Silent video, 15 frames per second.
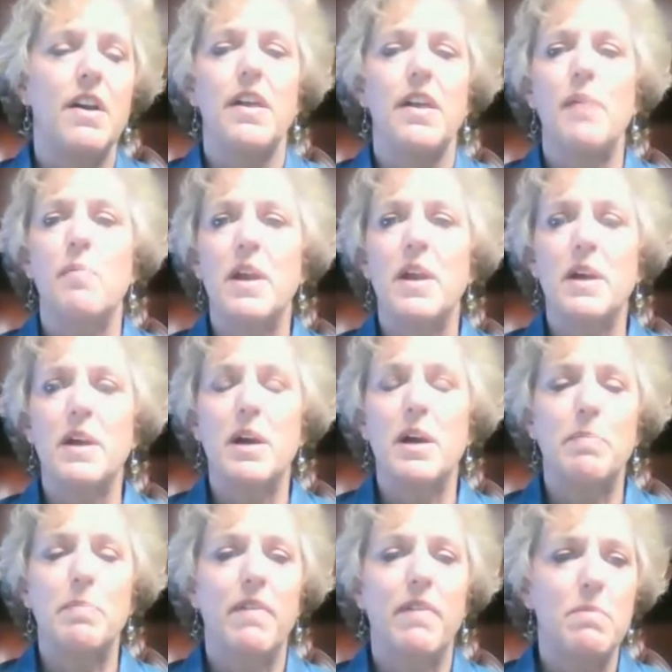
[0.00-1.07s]
I wake up
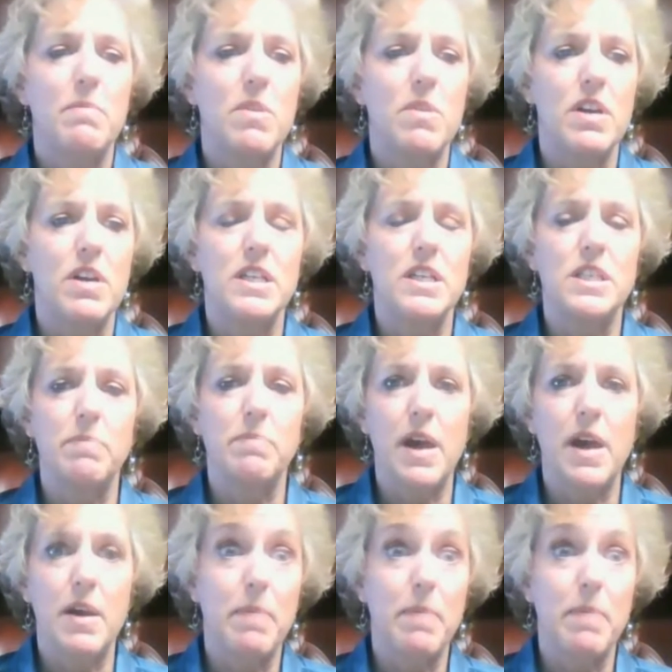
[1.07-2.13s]
every morning, jump
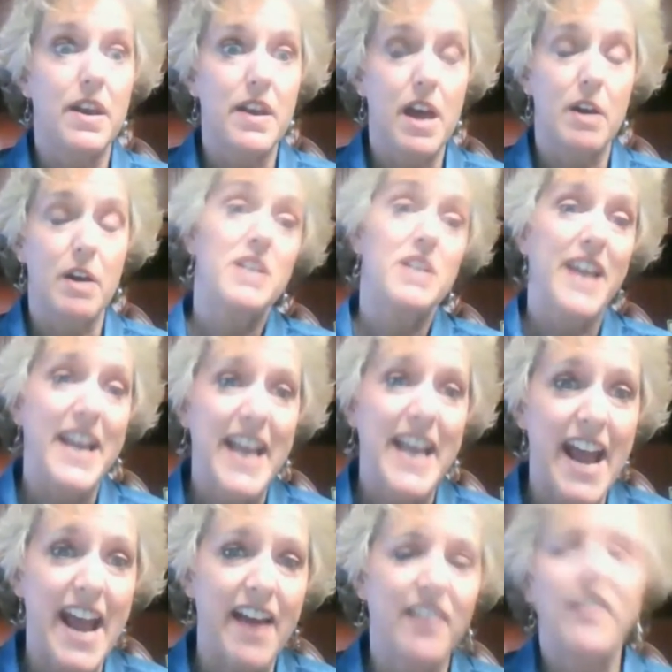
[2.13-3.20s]
out of bed now because I
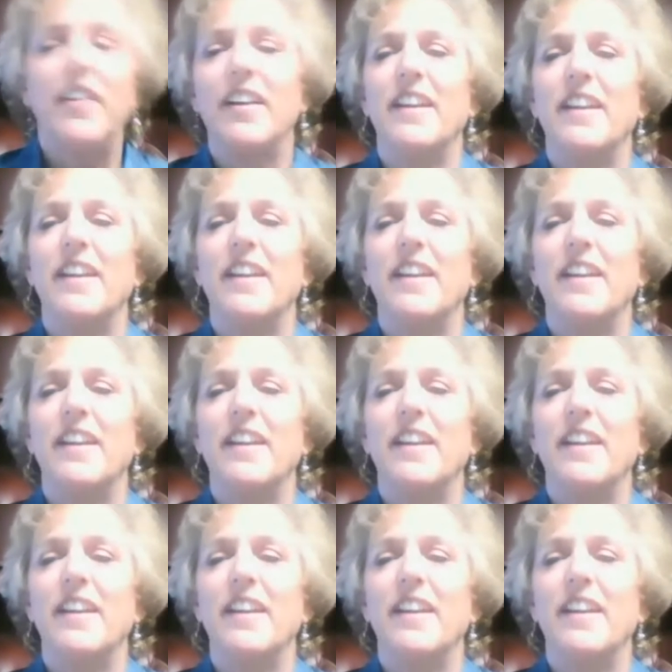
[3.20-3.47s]
can,